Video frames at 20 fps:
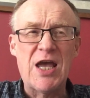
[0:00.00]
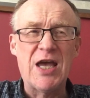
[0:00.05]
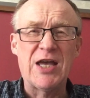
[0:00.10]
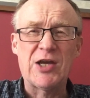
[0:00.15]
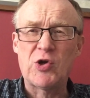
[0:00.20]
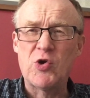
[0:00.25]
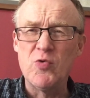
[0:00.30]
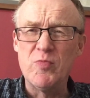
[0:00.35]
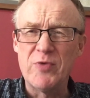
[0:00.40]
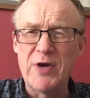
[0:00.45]

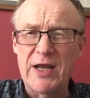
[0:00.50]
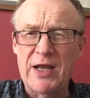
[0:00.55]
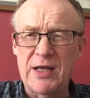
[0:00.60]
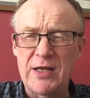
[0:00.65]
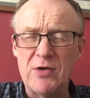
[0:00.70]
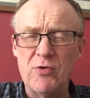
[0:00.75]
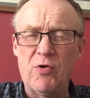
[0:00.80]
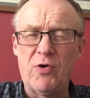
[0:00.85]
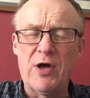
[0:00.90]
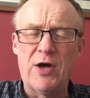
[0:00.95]
Cumbric, a
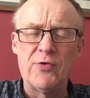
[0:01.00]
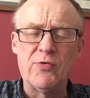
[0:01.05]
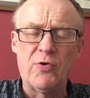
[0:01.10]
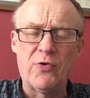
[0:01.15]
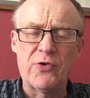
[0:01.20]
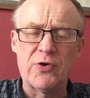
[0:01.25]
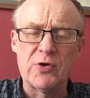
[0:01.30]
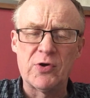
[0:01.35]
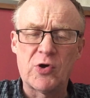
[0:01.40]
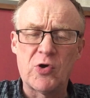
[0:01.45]

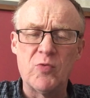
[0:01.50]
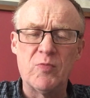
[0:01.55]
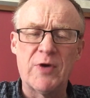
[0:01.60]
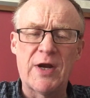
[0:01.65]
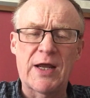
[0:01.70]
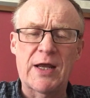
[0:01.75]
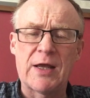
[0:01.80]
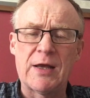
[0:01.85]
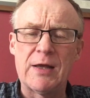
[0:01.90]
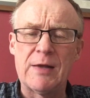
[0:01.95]
northern
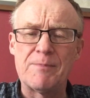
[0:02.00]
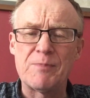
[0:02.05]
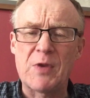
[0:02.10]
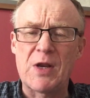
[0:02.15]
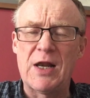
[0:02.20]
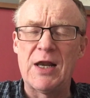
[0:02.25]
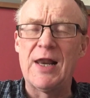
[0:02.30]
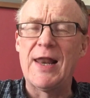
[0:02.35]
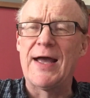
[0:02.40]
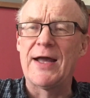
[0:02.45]
Cumbric
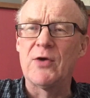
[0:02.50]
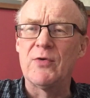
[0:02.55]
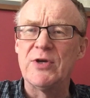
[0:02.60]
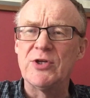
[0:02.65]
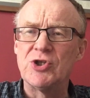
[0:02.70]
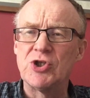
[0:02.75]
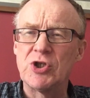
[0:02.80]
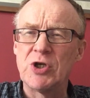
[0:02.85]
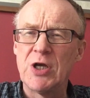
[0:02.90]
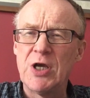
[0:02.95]

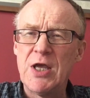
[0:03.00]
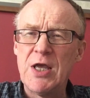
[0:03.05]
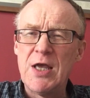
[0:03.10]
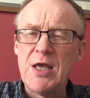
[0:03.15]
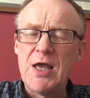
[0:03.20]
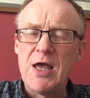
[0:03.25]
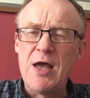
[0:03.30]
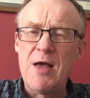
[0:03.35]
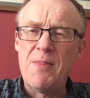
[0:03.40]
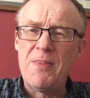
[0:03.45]
language,
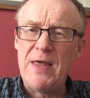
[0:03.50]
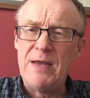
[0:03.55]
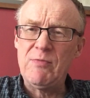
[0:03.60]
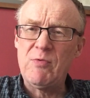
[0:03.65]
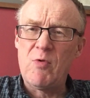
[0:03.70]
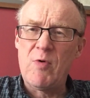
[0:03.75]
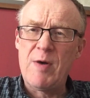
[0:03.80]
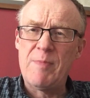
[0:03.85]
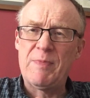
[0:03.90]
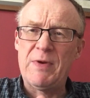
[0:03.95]
and they were
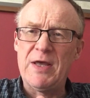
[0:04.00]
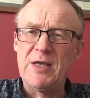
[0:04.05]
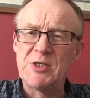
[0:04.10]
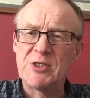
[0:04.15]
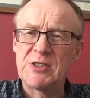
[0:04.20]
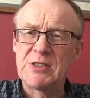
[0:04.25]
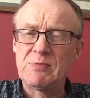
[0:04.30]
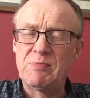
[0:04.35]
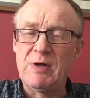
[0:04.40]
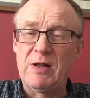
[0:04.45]

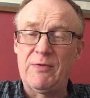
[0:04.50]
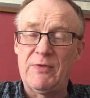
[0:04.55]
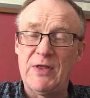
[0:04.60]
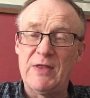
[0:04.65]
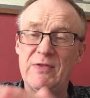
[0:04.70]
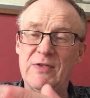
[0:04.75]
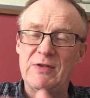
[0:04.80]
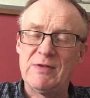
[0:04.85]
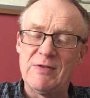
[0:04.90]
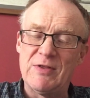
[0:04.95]
replaced, well,
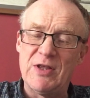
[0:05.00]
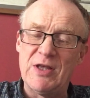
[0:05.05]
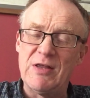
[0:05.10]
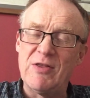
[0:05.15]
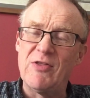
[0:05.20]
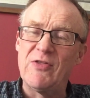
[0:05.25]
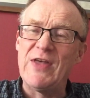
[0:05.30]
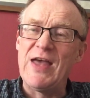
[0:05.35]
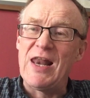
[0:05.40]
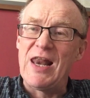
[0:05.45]

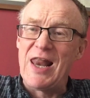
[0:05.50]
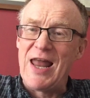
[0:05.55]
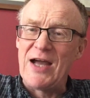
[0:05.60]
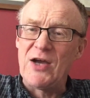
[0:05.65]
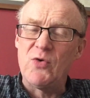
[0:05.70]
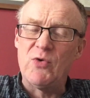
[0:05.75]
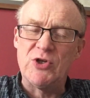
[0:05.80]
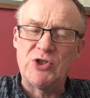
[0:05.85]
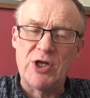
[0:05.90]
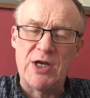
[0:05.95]
their
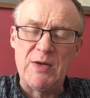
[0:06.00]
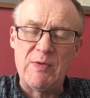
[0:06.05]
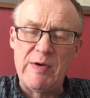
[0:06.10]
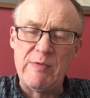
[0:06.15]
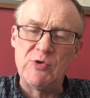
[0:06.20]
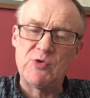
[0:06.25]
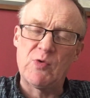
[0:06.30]
language anyway was